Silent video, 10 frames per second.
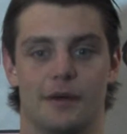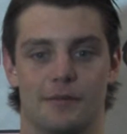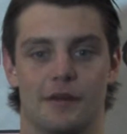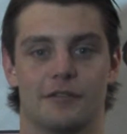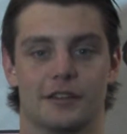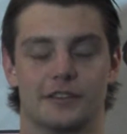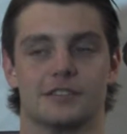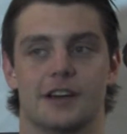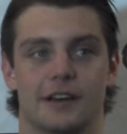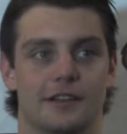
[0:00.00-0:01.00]
definitely
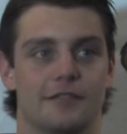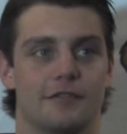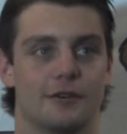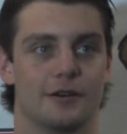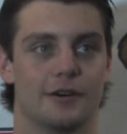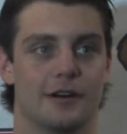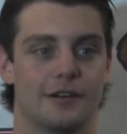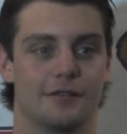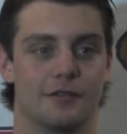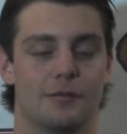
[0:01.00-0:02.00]
excited
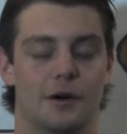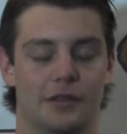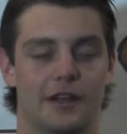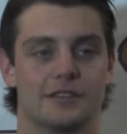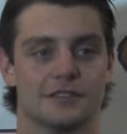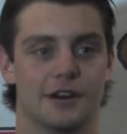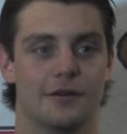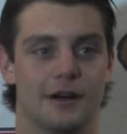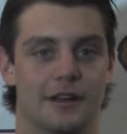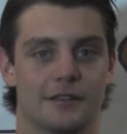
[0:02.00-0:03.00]
for one last
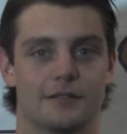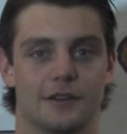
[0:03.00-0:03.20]
go at it.